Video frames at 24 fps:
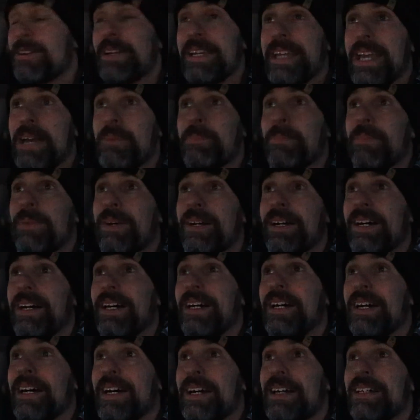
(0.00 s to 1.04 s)
I am,
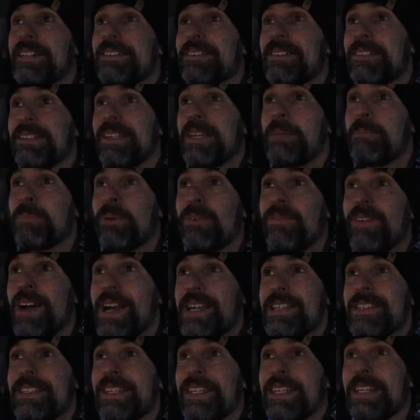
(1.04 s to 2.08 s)

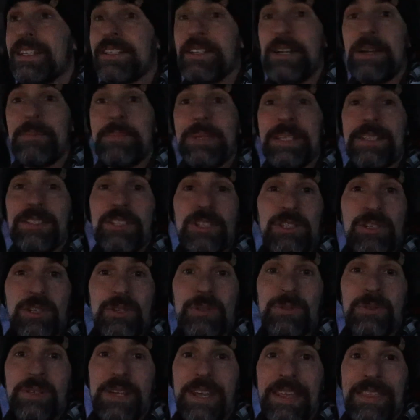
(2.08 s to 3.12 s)
improvising and coming to
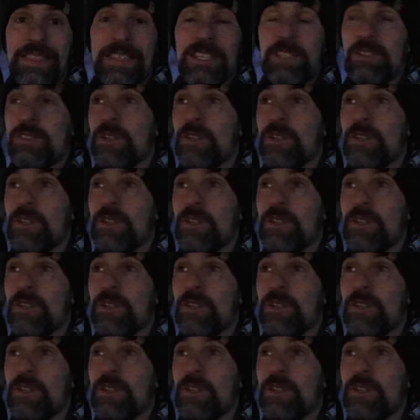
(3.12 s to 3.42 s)
shoot this